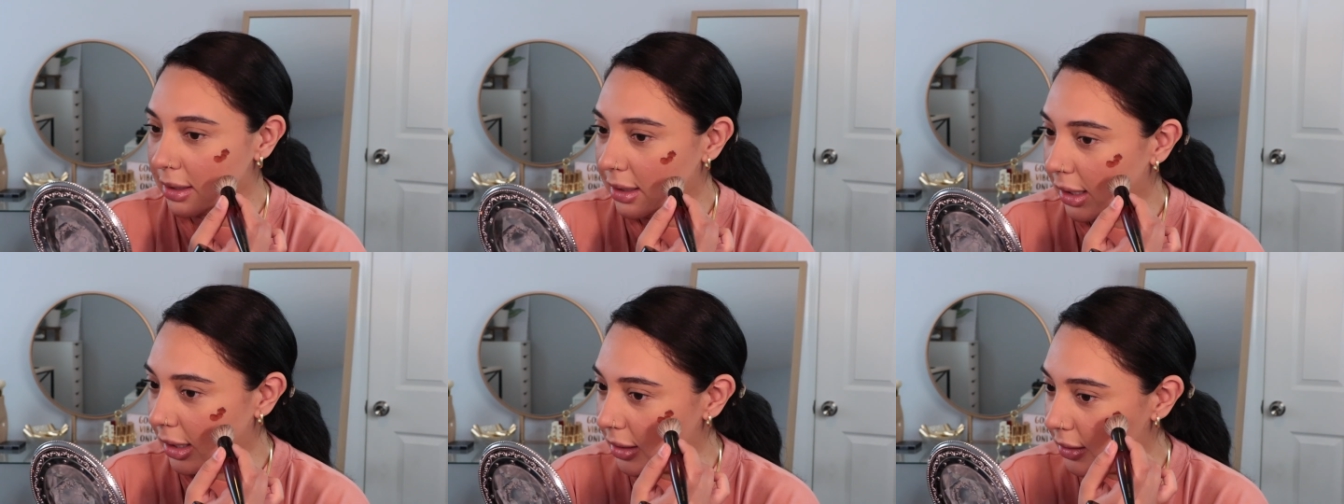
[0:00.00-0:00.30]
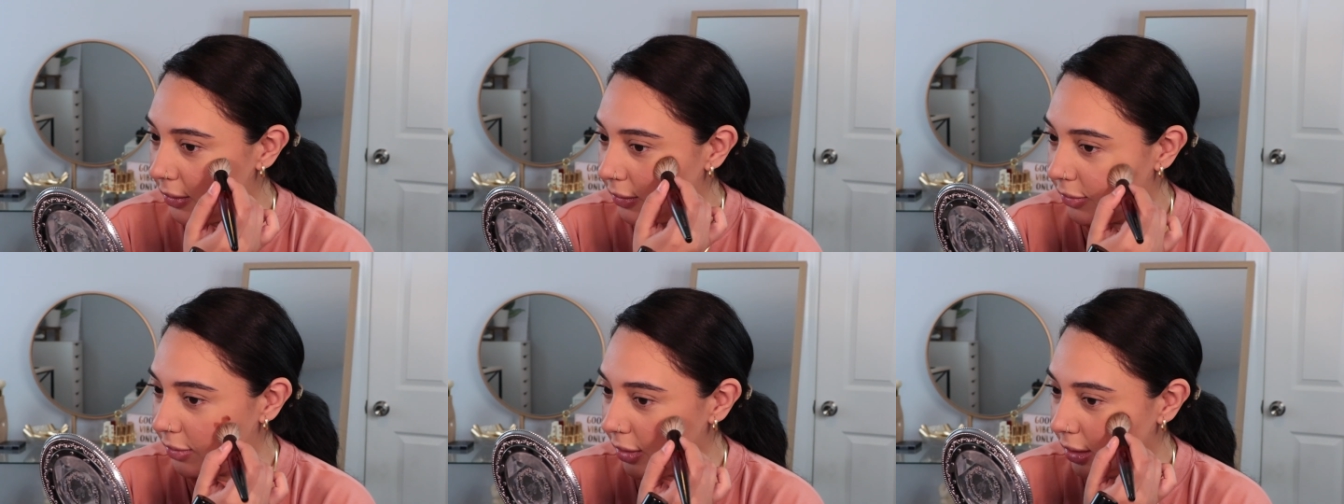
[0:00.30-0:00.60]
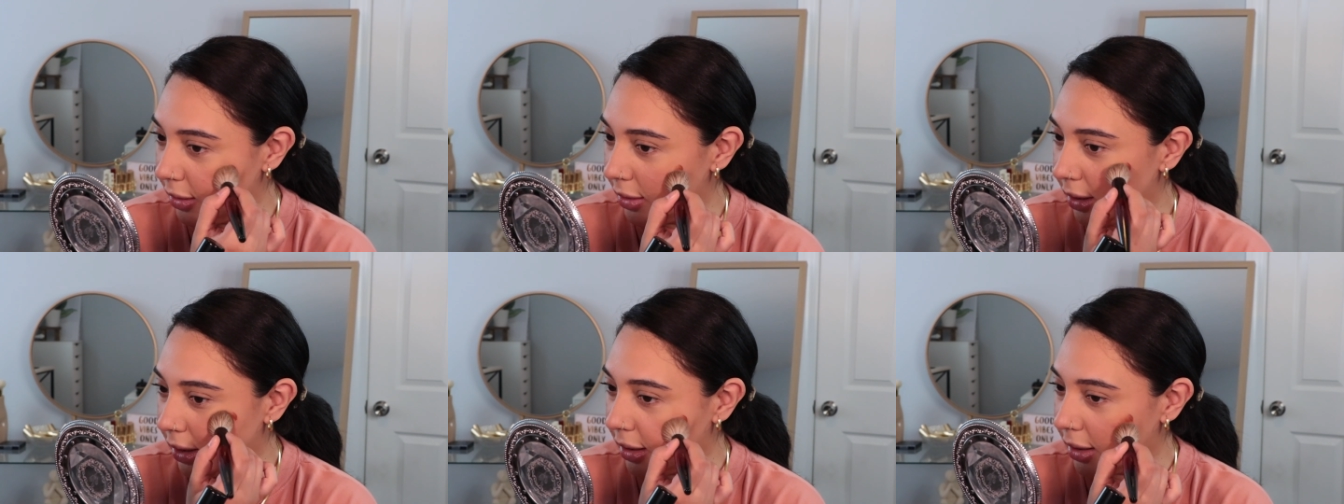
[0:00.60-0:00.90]
Kind of
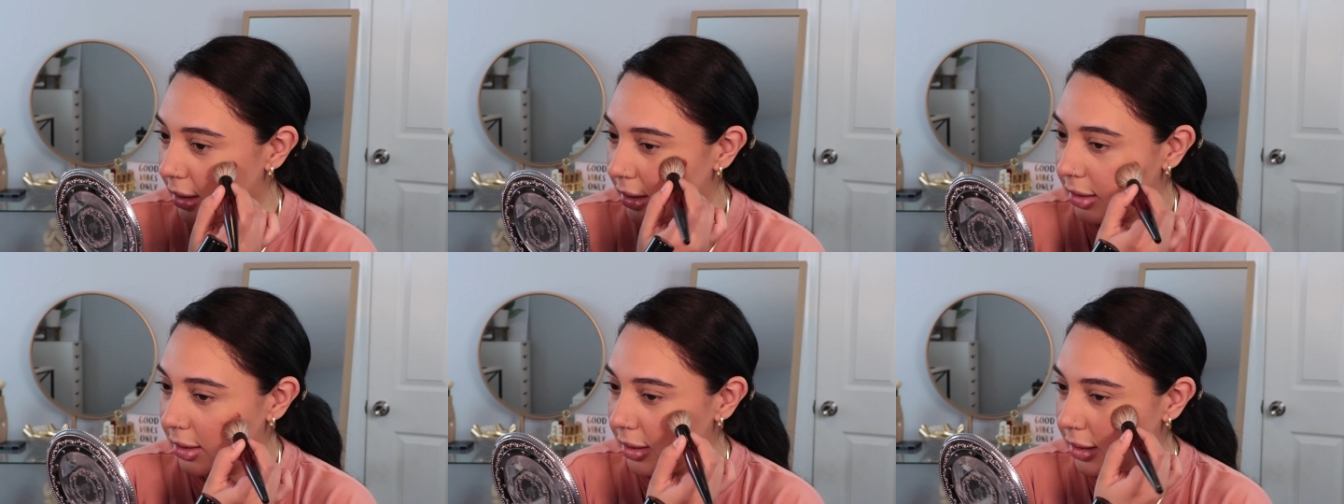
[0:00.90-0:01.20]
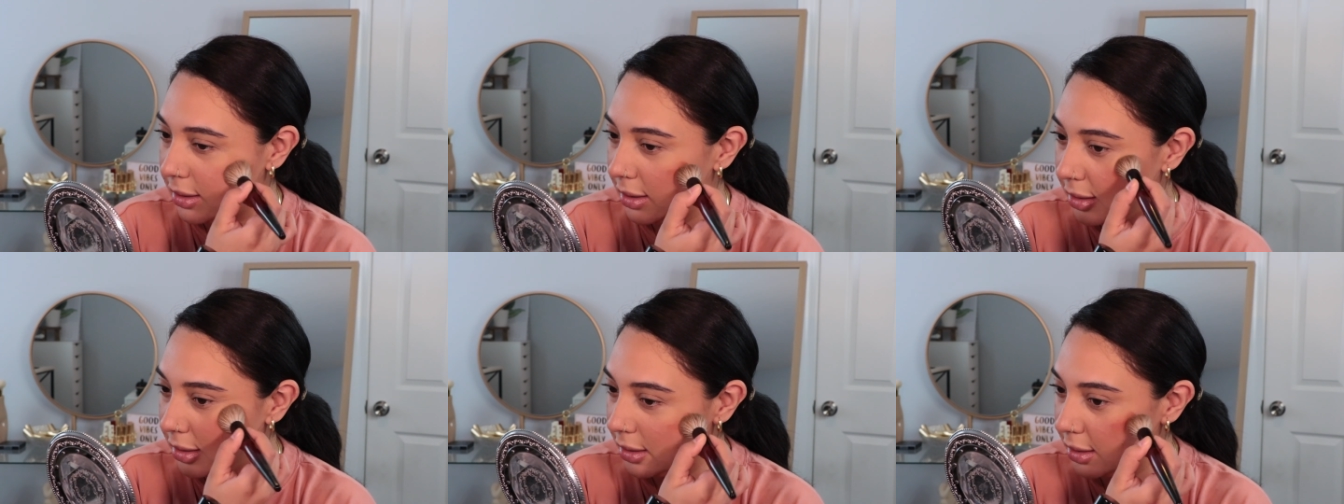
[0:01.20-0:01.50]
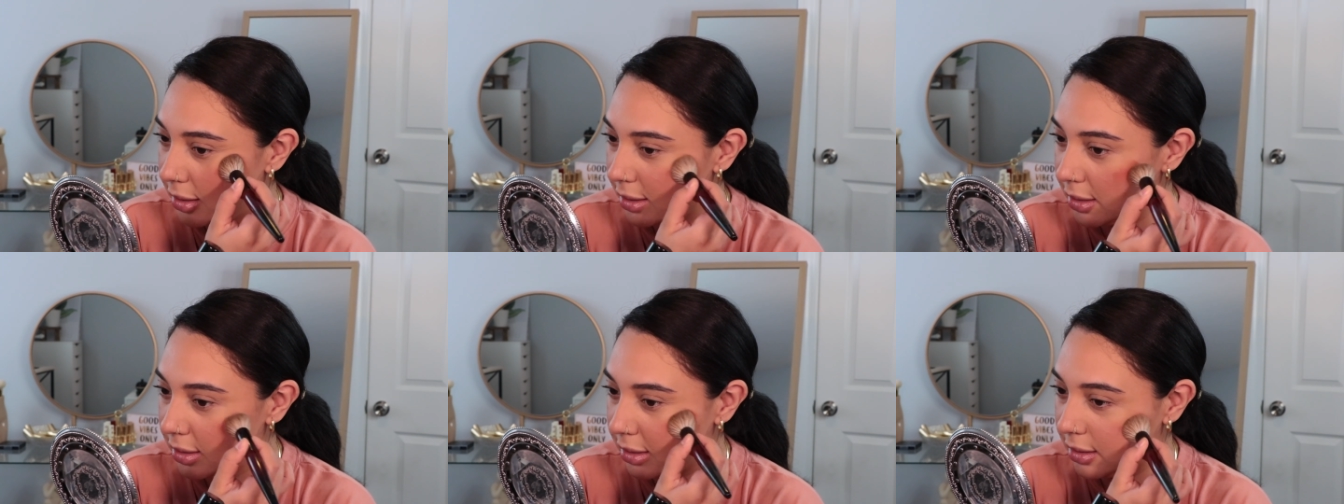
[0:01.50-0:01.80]
feel like,
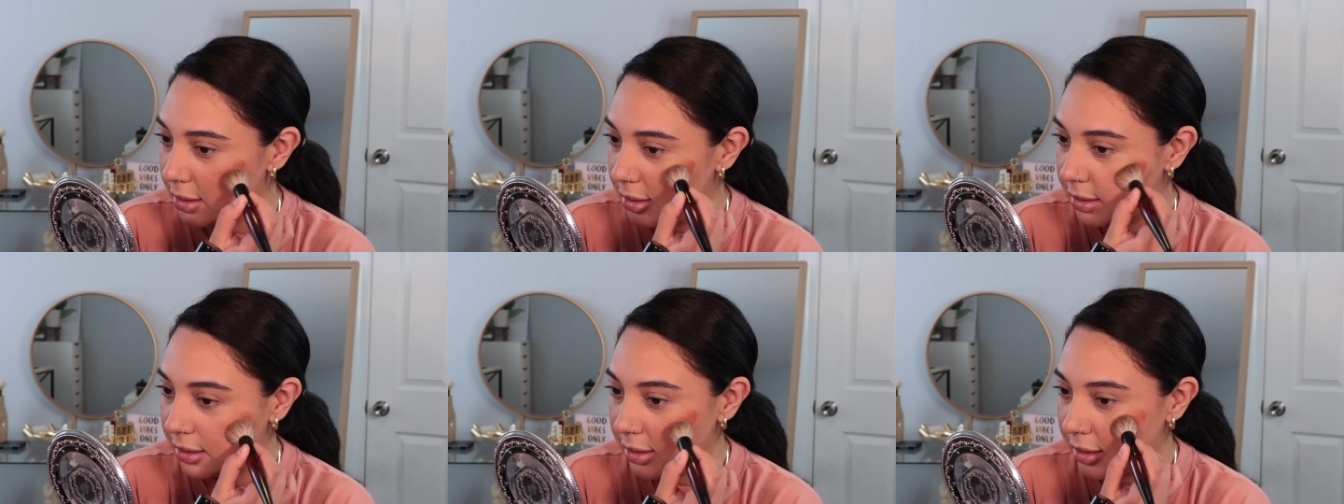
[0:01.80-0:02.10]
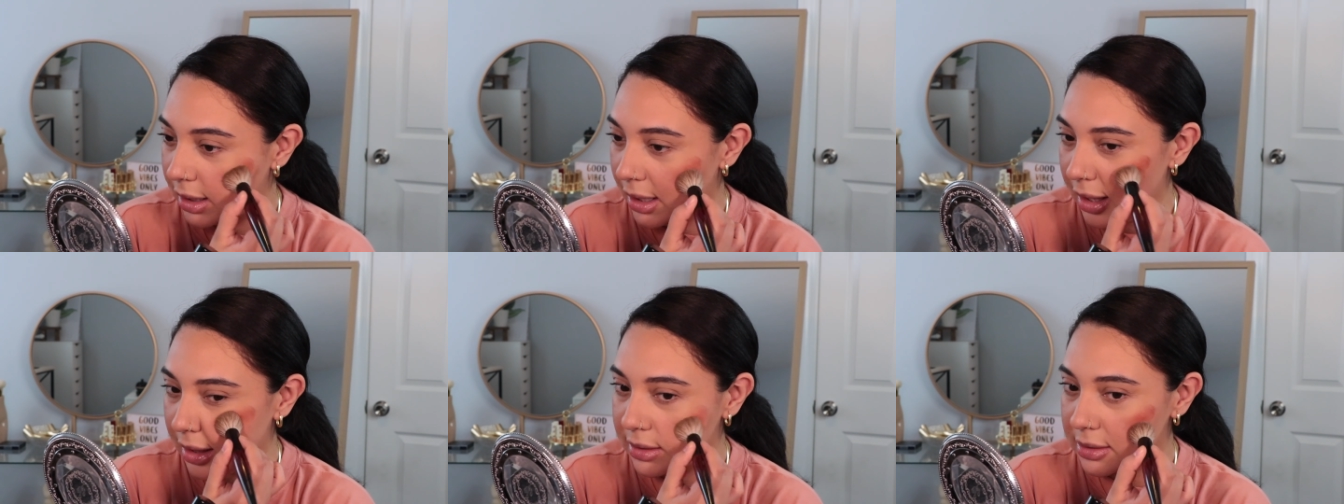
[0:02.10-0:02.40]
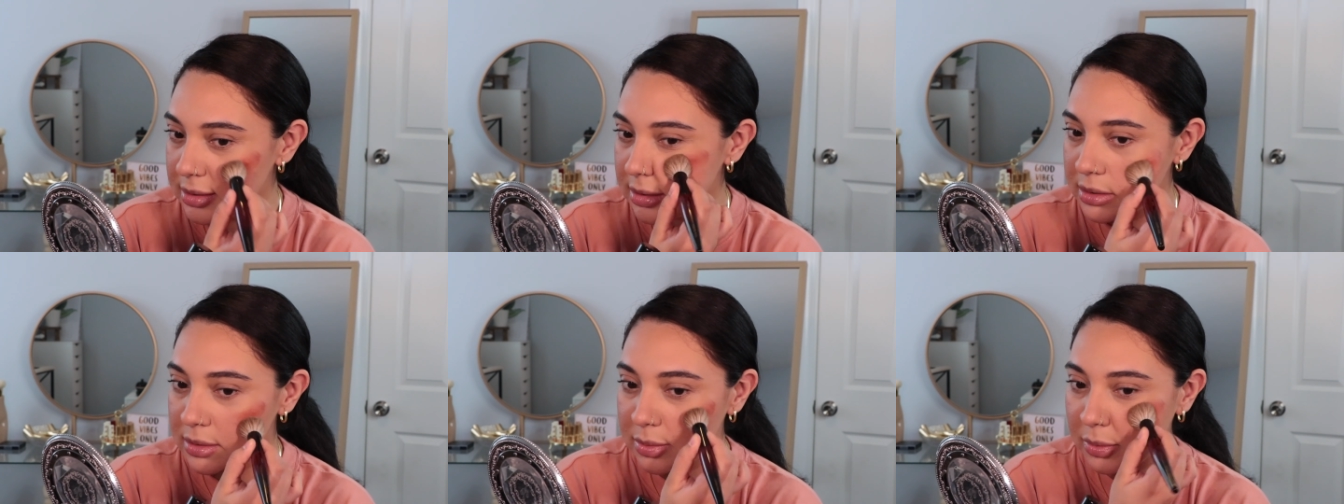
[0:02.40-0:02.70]
yeah,
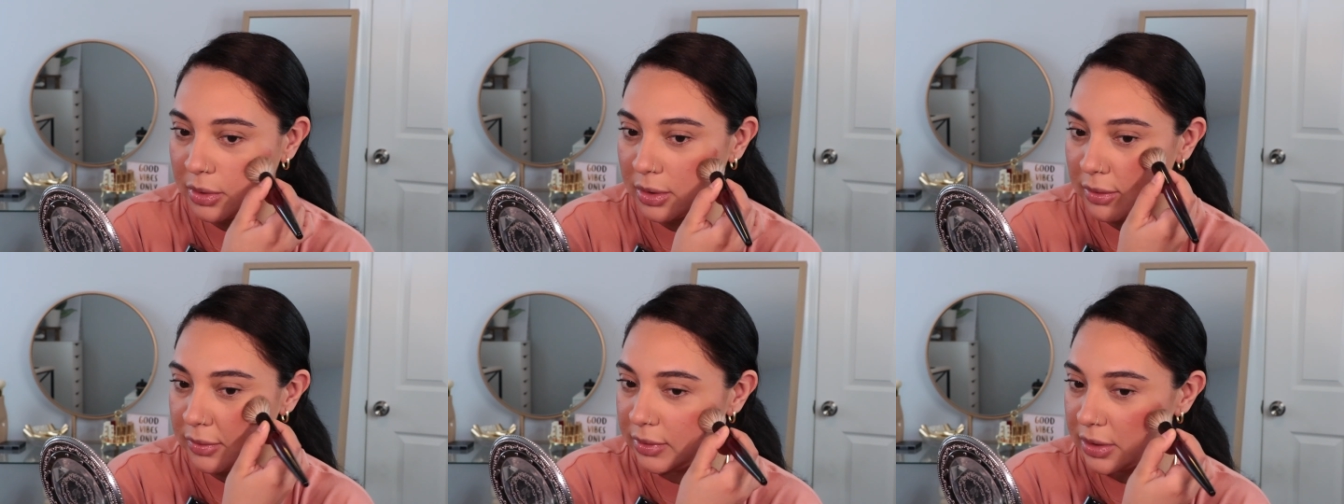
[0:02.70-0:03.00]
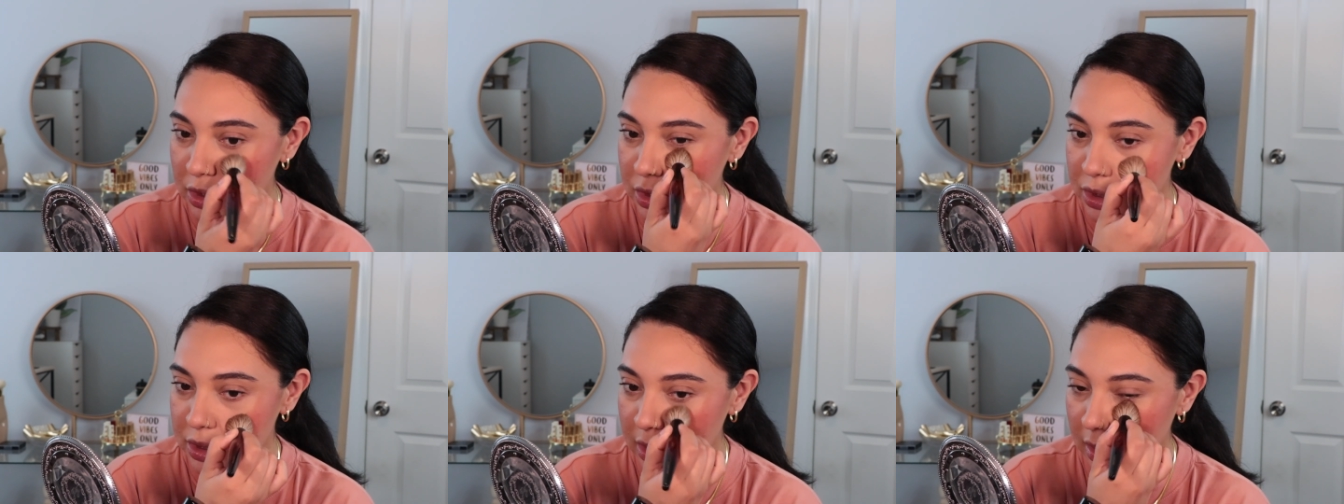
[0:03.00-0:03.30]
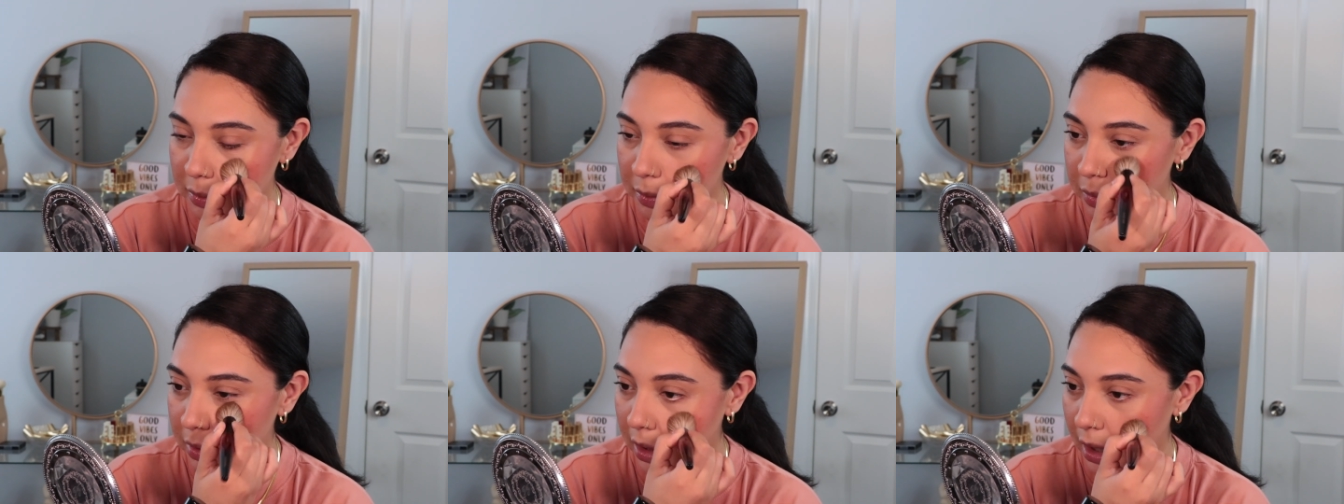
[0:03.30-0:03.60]
this is more of a
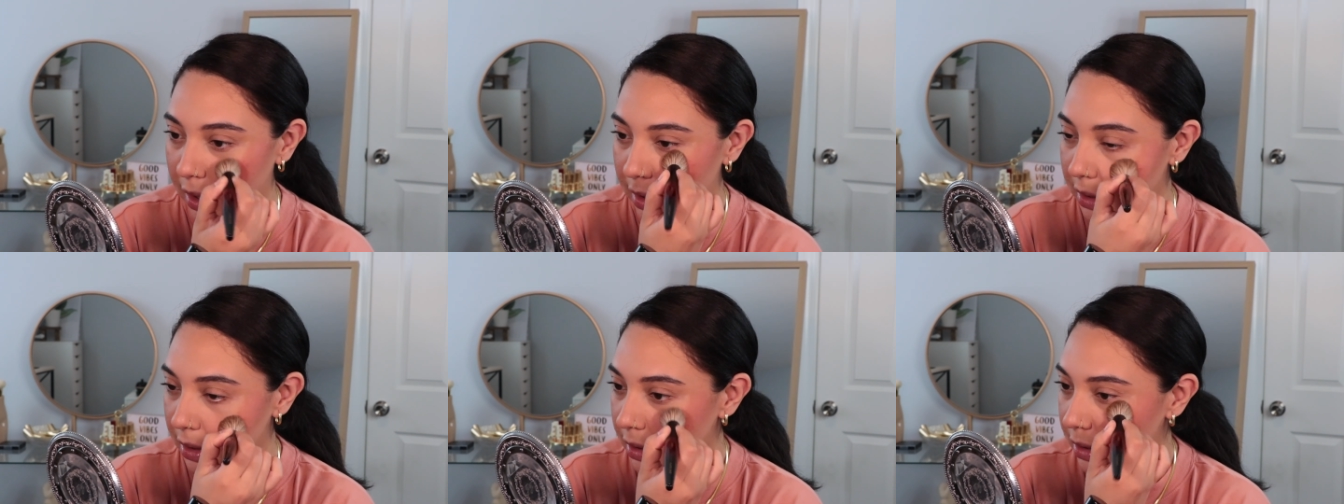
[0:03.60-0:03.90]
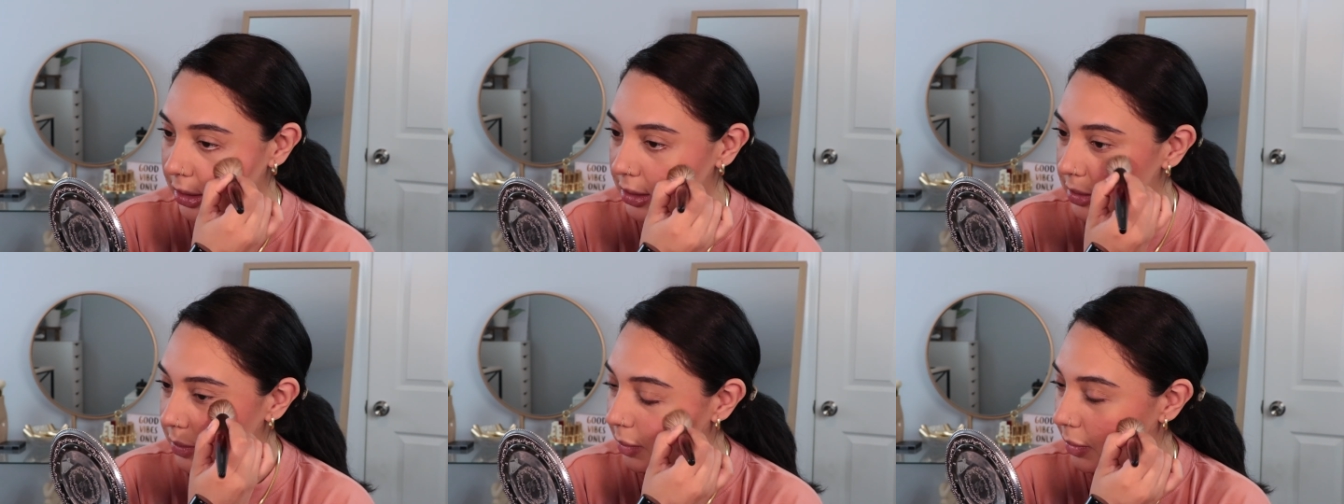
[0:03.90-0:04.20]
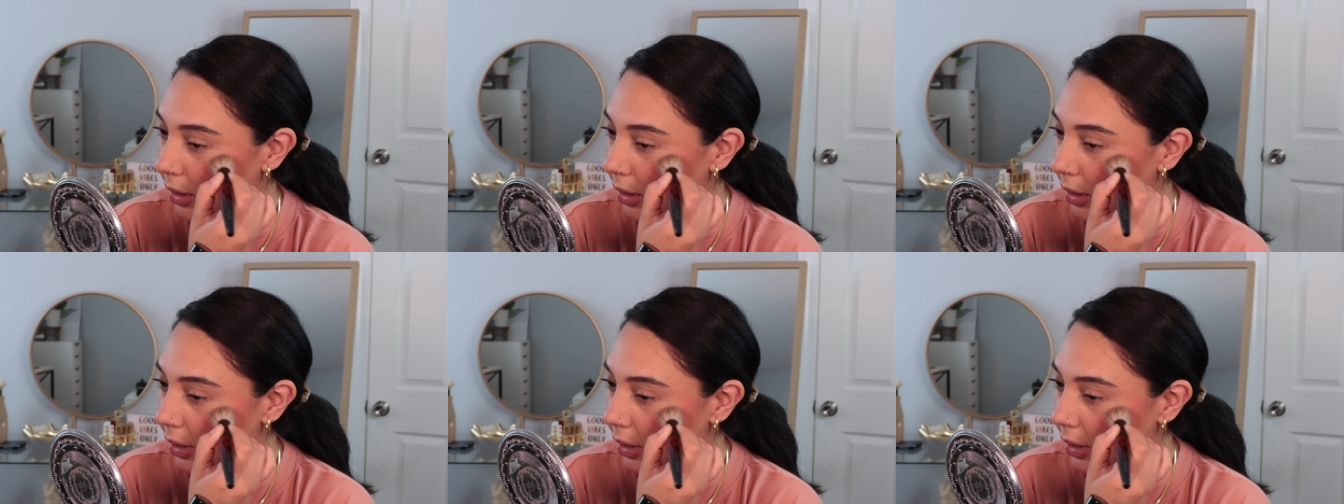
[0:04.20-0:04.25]
sheer product,